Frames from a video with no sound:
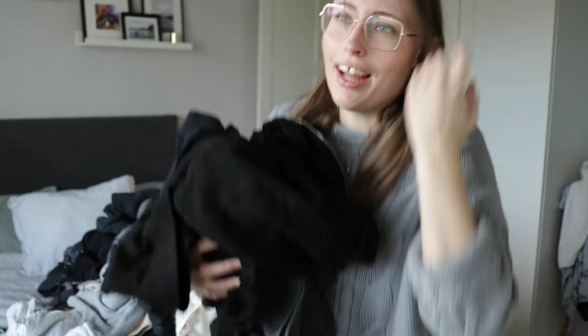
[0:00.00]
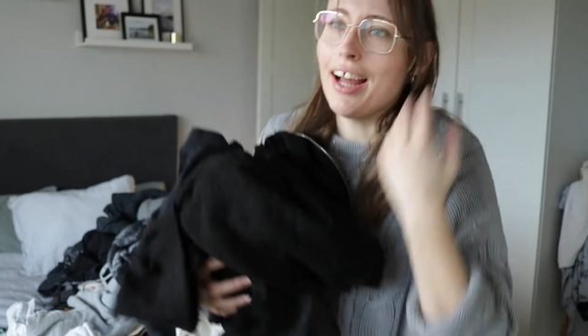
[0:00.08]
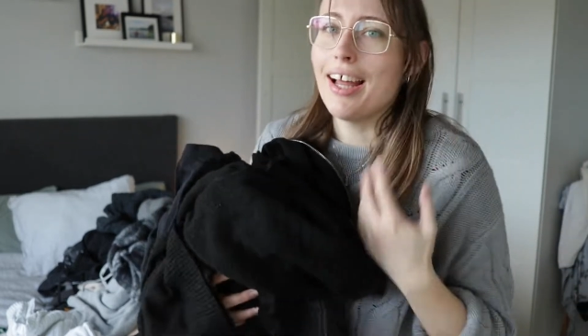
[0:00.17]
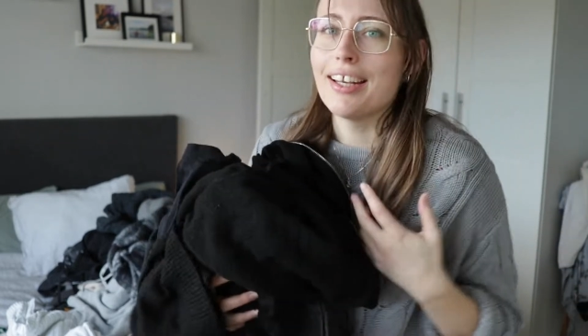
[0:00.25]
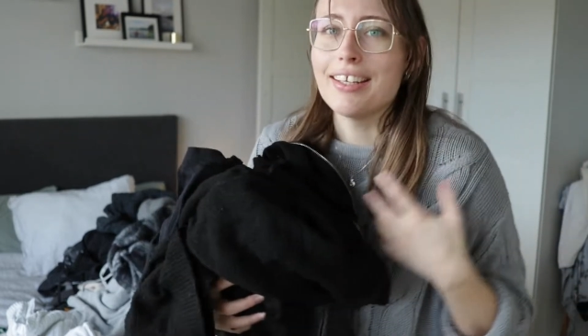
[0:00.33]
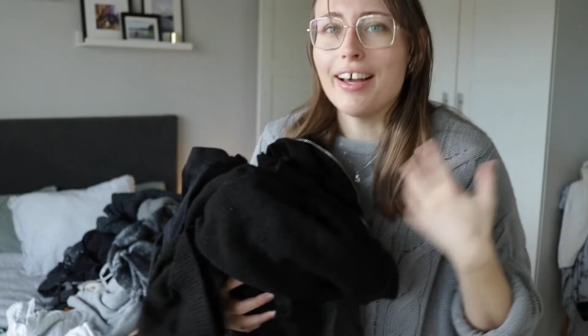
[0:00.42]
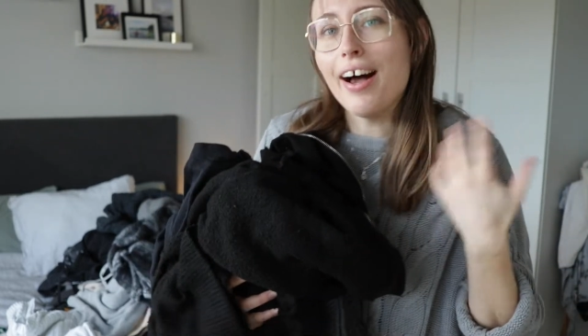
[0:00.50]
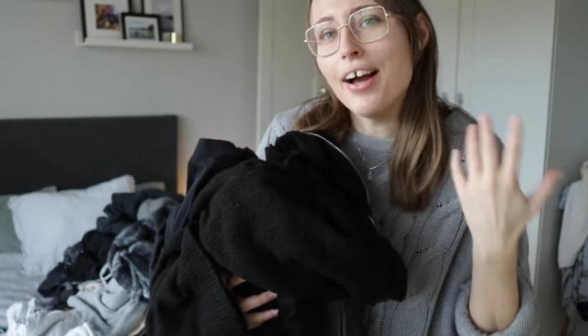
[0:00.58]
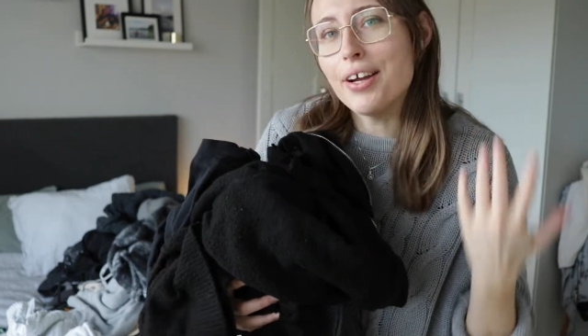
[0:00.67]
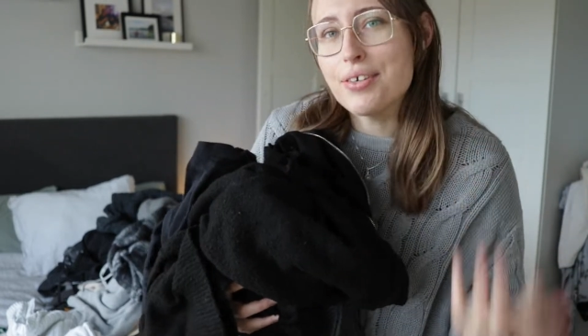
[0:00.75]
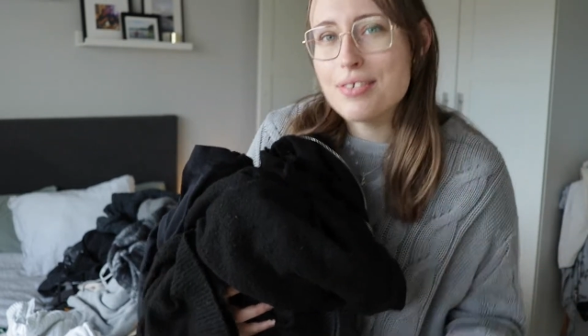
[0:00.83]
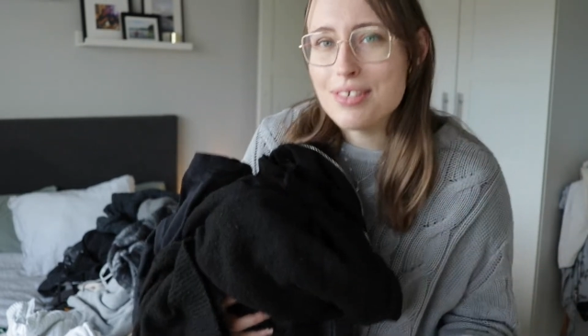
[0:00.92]
and
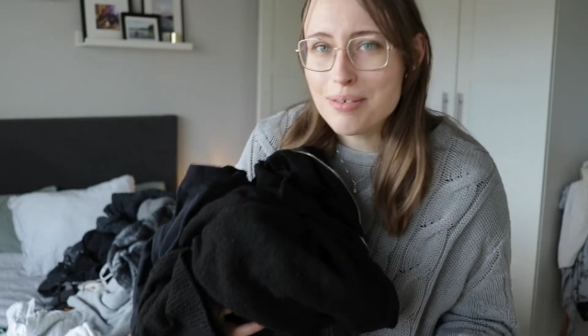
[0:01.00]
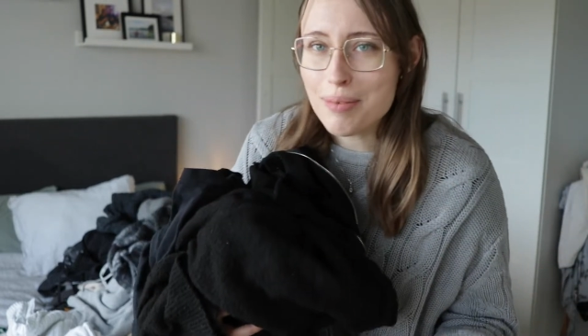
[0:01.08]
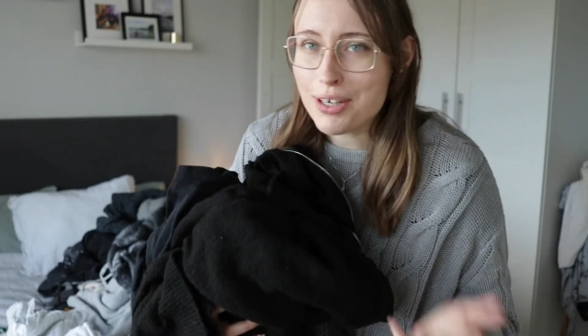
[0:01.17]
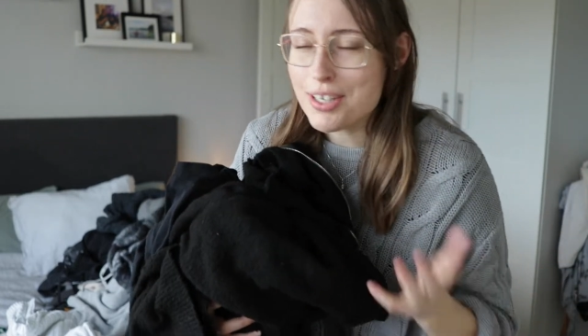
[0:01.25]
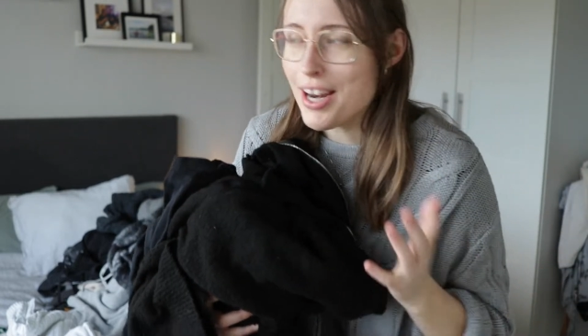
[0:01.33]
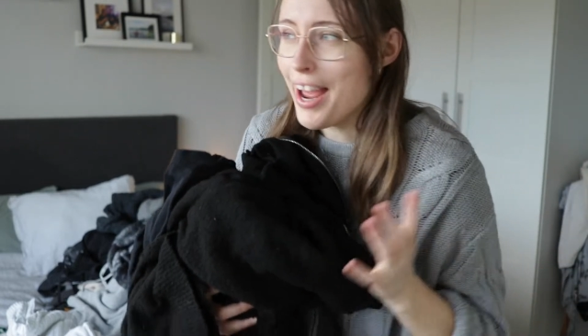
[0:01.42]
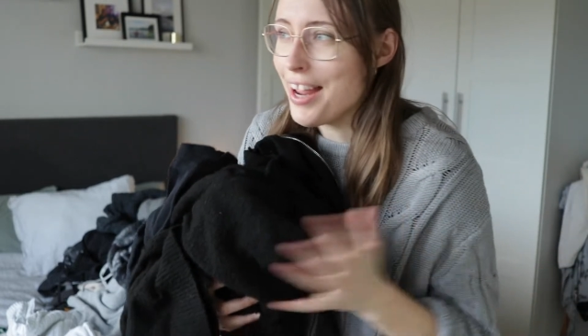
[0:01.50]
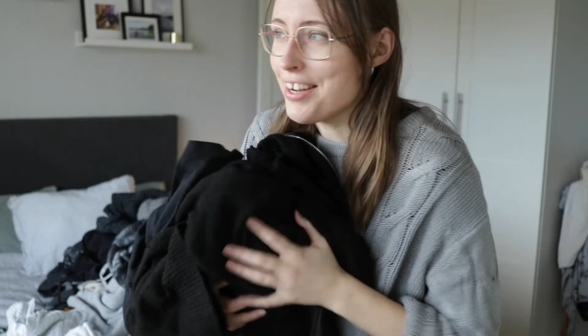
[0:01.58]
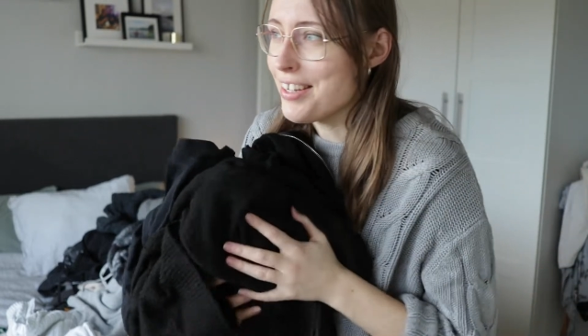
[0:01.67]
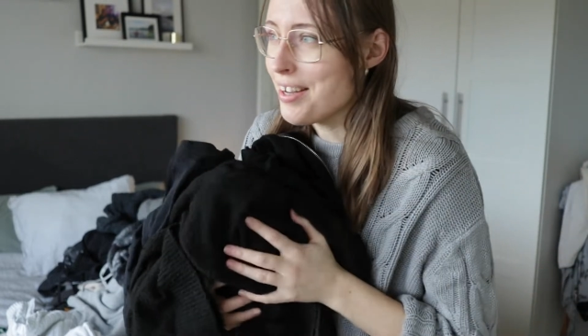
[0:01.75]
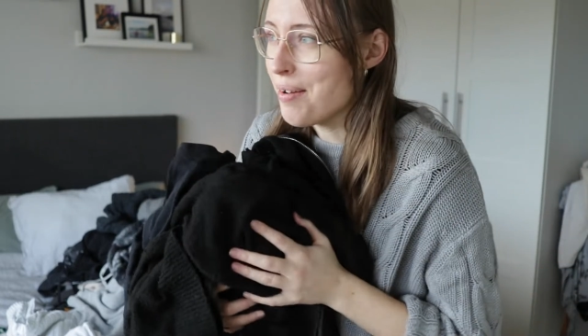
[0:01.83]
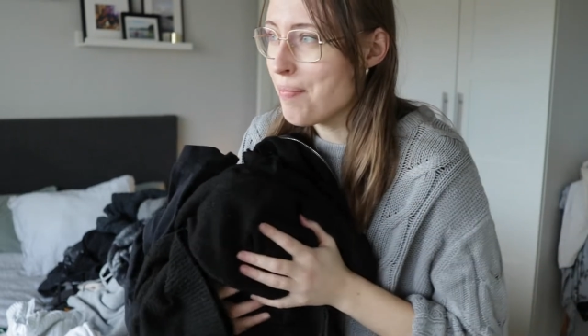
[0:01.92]
I own too much,
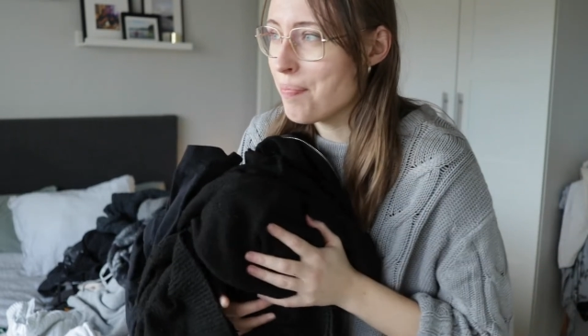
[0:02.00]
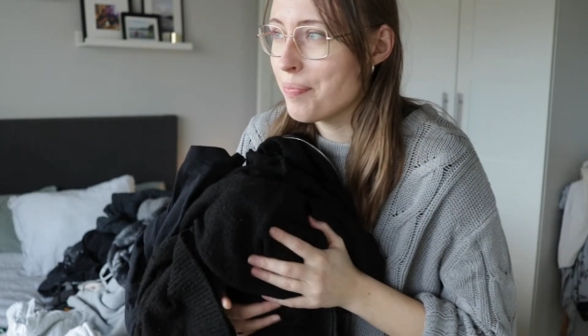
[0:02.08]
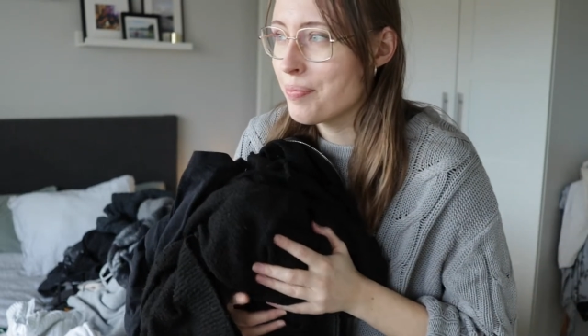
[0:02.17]
and